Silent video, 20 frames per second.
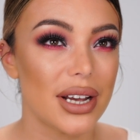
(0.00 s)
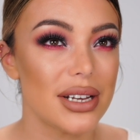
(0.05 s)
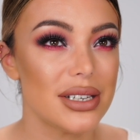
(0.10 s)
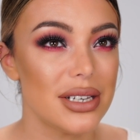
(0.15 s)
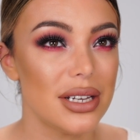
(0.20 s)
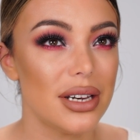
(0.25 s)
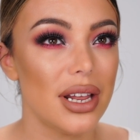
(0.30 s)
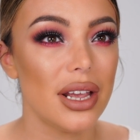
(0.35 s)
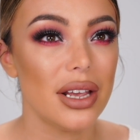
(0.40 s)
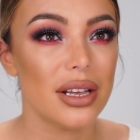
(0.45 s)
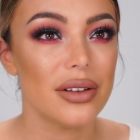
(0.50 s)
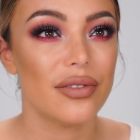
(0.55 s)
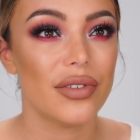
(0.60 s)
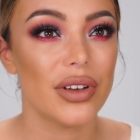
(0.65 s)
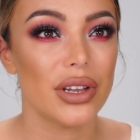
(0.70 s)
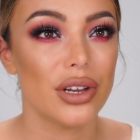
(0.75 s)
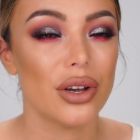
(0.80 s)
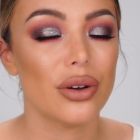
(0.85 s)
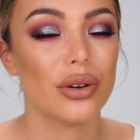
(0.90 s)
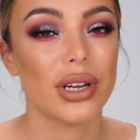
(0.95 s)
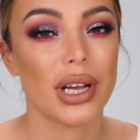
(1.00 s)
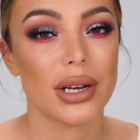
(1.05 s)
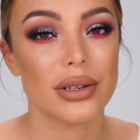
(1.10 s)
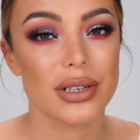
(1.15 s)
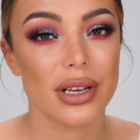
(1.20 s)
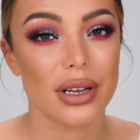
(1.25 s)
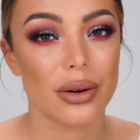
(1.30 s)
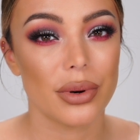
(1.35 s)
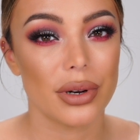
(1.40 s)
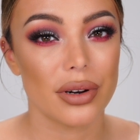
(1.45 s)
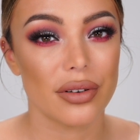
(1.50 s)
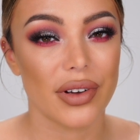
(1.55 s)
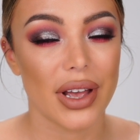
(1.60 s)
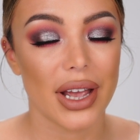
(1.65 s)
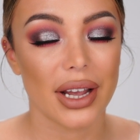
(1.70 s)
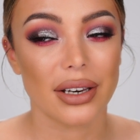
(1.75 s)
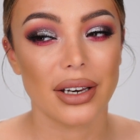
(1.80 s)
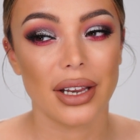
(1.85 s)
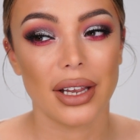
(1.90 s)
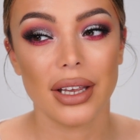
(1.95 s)
I did a video on how to get rid of
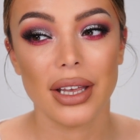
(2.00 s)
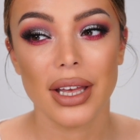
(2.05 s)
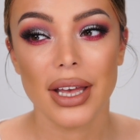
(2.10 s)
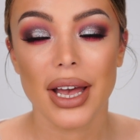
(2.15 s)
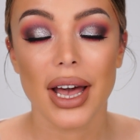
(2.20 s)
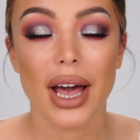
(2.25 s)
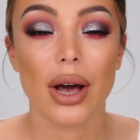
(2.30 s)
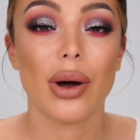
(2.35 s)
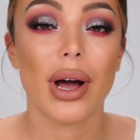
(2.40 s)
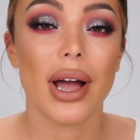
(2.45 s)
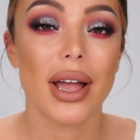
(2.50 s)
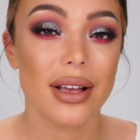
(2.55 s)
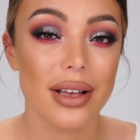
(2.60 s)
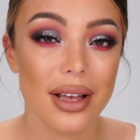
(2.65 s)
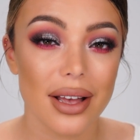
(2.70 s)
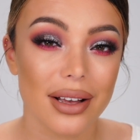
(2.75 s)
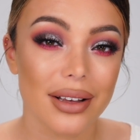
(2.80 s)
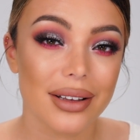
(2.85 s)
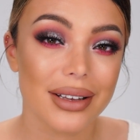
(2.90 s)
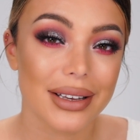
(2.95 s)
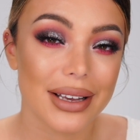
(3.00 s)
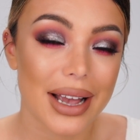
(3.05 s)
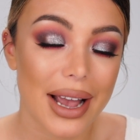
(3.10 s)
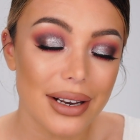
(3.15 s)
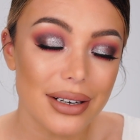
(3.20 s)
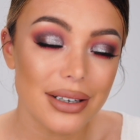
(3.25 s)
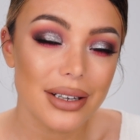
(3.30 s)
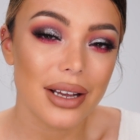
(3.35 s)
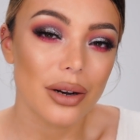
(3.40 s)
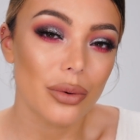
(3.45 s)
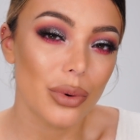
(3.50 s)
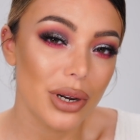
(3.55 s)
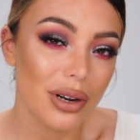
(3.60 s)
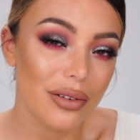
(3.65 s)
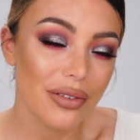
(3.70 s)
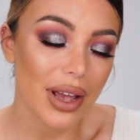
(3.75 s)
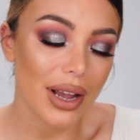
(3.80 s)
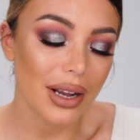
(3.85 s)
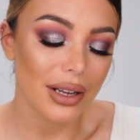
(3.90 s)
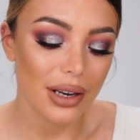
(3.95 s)
acne, how I kind of get rid
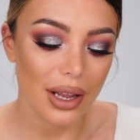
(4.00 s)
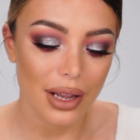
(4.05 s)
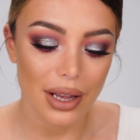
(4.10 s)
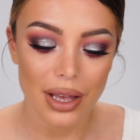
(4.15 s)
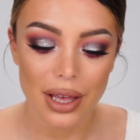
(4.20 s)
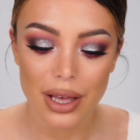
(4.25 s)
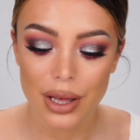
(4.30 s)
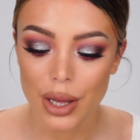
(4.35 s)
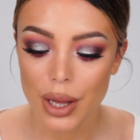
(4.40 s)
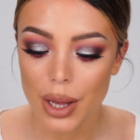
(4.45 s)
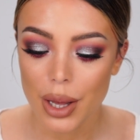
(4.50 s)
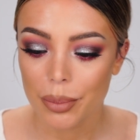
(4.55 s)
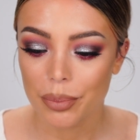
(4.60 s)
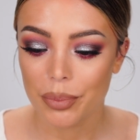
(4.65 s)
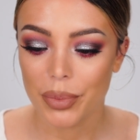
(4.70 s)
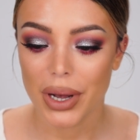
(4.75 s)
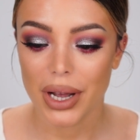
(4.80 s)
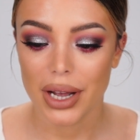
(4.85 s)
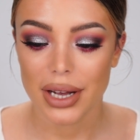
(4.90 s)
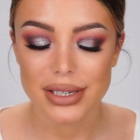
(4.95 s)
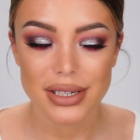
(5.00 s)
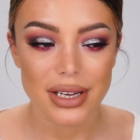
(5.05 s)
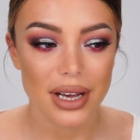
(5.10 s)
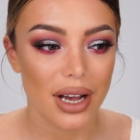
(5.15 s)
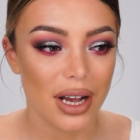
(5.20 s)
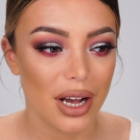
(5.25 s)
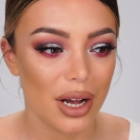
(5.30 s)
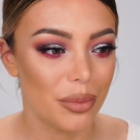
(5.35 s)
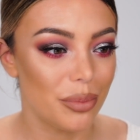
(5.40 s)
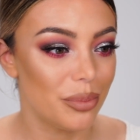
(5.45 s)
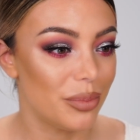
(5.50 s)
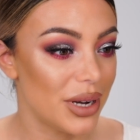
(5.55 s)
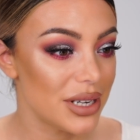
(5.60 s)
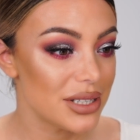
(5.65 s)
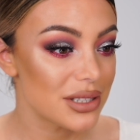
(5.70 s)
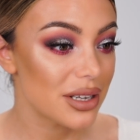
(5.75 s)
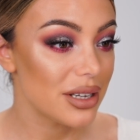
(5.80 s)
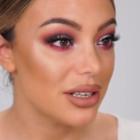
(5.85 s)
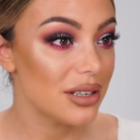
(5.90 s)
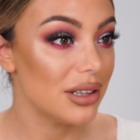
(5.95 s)
of acne, but my
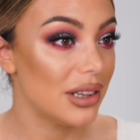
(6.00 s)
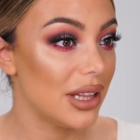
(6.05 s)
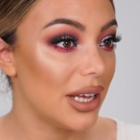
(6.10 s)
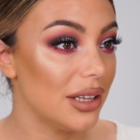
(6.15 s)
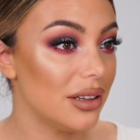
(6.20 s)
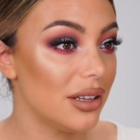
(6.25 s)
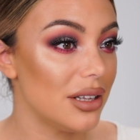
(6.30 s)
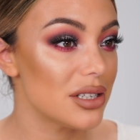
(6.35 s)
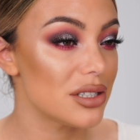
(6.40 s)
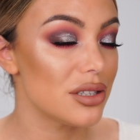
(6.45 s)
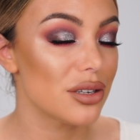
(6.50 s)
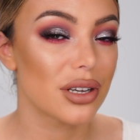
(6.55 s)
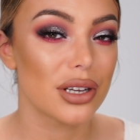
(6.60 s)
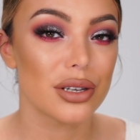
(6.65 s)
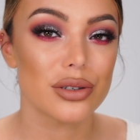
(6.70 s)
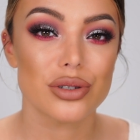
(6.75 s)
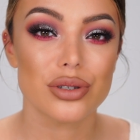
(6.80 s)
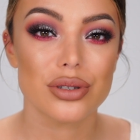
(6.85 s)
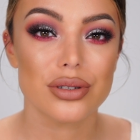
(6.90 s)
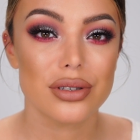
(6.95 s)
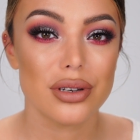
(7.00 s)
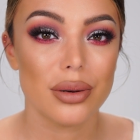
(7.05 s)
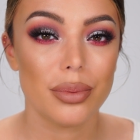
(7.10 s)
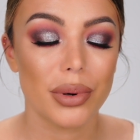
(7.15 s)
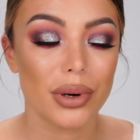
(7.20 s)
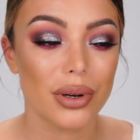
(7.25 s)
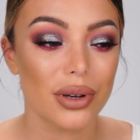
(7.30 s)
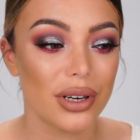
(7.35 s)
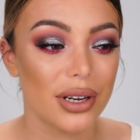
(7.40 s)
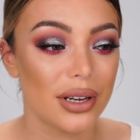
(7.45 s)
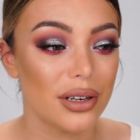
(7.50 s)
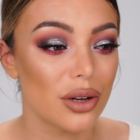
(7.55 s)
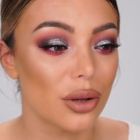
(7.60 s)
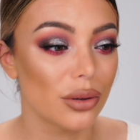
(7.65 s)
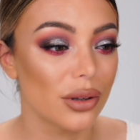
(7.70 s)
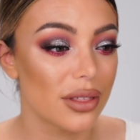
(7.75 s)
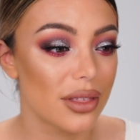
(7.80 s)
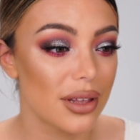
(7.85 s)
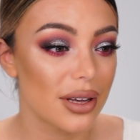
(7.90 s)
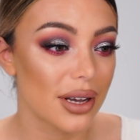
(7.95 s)
skin lately is looking super good, and the
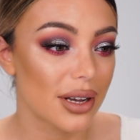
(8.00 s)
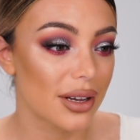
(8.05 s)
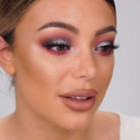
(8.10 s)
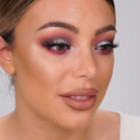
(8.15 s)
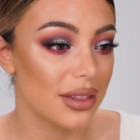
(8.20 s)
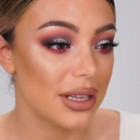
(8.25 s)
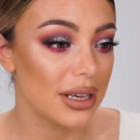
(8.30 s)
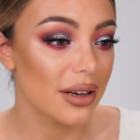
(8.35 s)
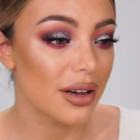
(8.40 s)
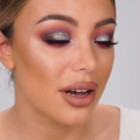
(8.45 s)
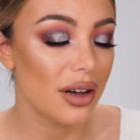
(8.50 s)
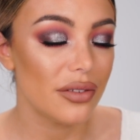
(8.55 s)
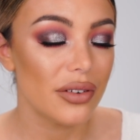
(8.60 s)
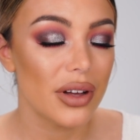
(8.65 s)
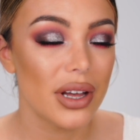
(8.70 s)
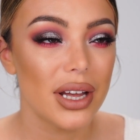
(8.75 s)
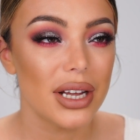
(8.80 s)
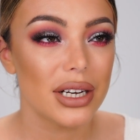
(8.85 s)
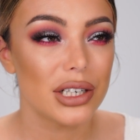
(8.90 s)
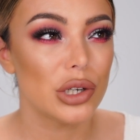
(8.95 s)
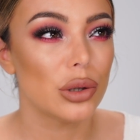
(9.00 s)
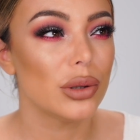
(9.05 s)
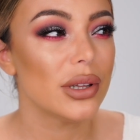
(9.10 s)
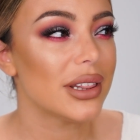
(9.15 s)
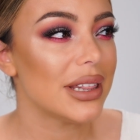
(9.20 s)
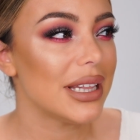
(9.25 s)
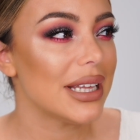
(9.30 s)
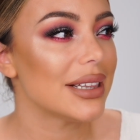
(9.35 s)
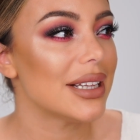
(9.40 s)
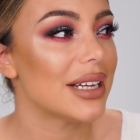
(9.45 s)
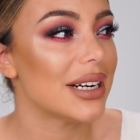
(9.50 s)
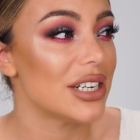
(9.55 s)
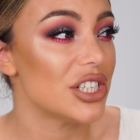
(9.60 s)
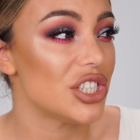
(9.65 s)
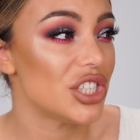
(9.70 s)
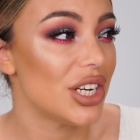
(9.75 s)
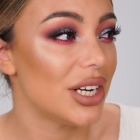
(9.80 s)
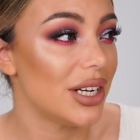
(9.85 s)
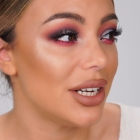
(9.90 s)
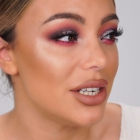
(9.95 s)
only thing I could think of, the only thing that I
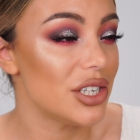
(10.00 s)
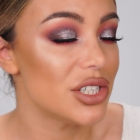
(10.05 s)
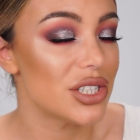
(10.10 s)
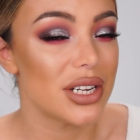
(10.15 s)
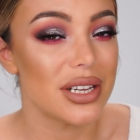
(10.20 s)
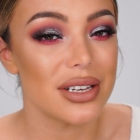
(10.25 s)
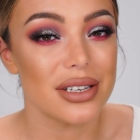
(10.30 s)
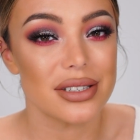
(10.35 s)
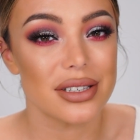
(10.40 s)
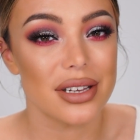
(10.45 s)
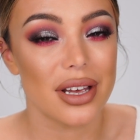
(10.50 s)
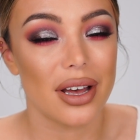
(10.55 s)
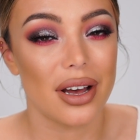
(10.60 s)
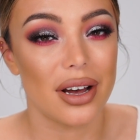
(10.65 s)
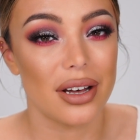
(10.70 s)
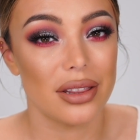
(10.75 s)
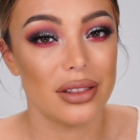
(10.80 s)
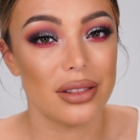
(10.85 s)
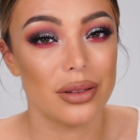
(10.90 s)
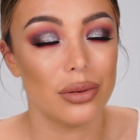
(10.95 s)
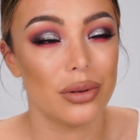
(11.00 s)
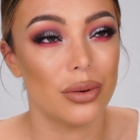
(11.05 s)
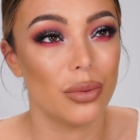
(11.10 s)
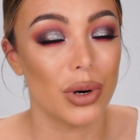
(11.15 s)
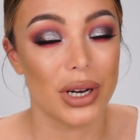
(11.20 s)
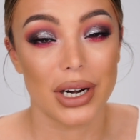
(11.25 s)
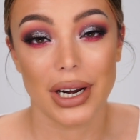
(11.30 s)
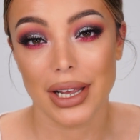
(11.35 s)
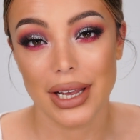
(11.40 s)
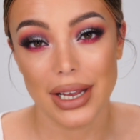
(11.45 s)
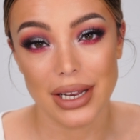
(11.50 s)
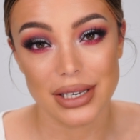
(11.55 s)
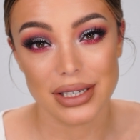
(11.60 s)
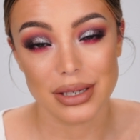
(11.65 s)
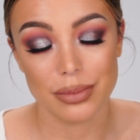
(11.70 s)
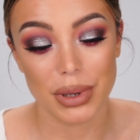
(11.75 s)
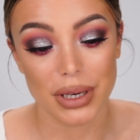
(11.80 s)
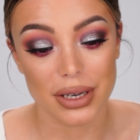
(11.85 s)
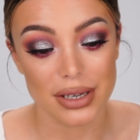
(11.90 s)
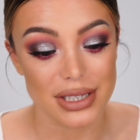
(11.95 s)
changed is what I eat,
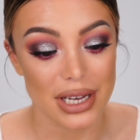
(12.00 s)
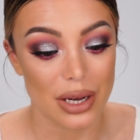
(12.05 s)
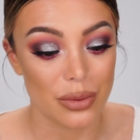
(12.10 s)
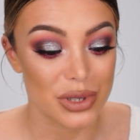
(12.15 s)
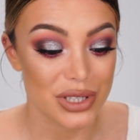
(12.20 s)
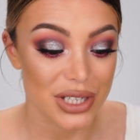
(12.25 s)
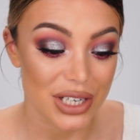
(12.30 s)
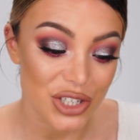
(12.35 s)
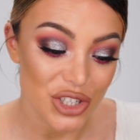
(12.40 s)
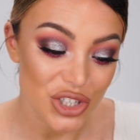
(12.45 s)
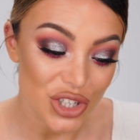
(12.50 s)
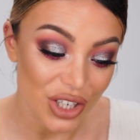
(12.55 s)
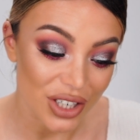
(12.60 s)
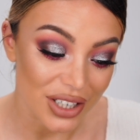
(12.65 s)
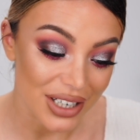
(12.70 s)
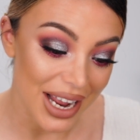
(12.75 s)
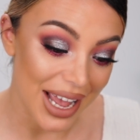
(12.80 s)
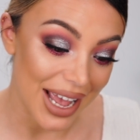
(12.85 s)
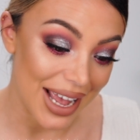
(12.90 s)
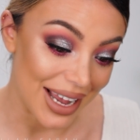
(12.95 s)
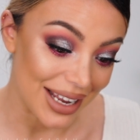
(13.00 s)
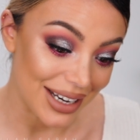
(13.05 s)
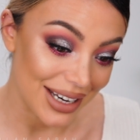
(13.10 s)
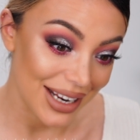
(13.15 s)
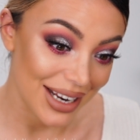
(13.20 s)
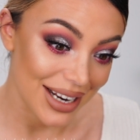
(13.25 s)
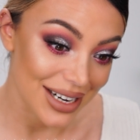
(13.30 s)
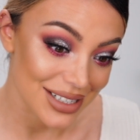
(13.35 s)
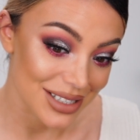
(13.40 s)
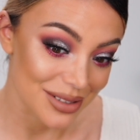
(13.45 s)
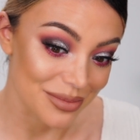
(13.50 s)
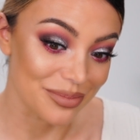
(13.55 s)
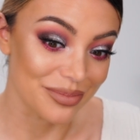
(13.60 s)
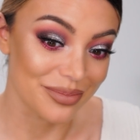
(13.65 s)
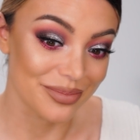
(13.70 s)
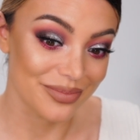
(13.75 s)
because I was a sugar addict.